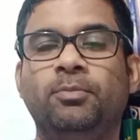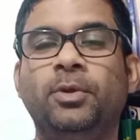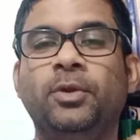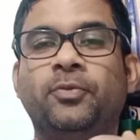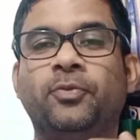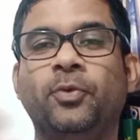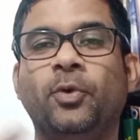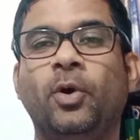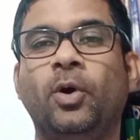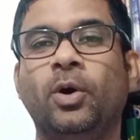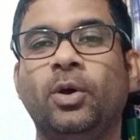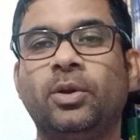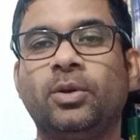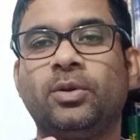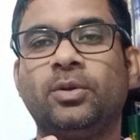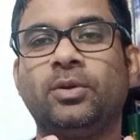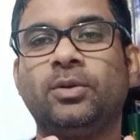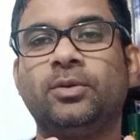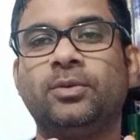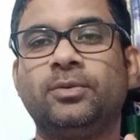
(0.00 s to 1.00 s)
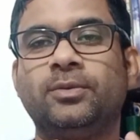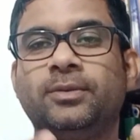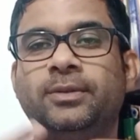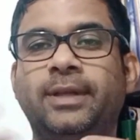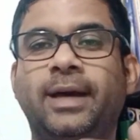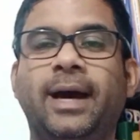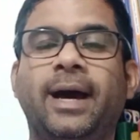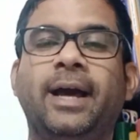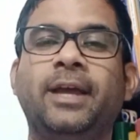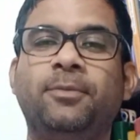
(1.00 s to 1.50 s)
Before
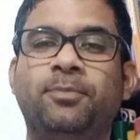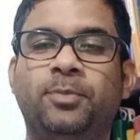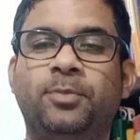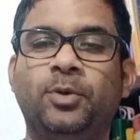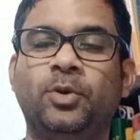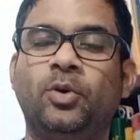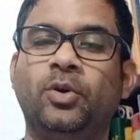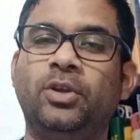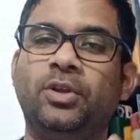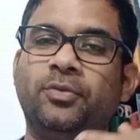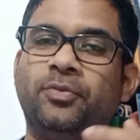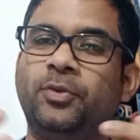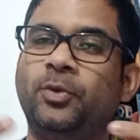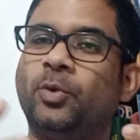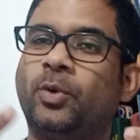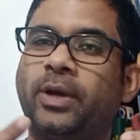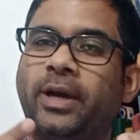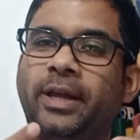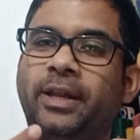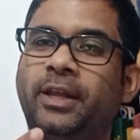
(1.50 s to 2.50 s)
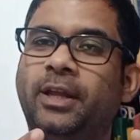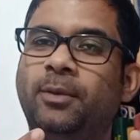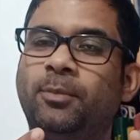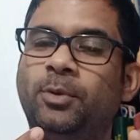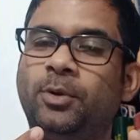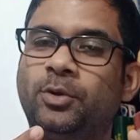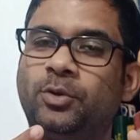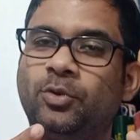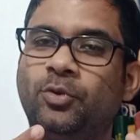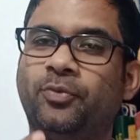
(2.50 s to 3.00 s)
the IPO, if you can
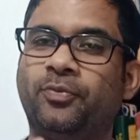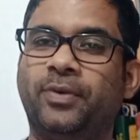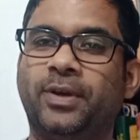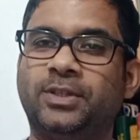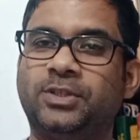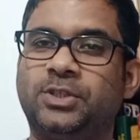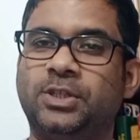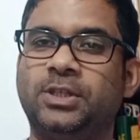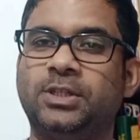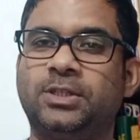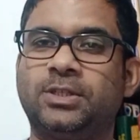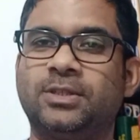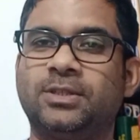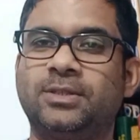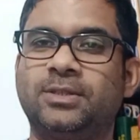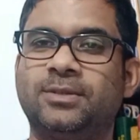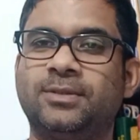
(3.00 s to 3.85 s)
able to fetch it,